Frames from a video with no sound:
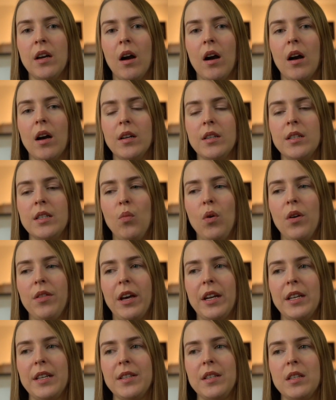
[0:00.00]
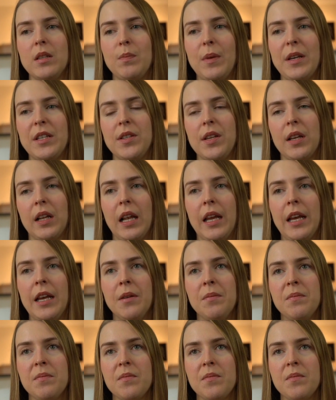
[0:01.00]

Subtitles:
card. What that is basically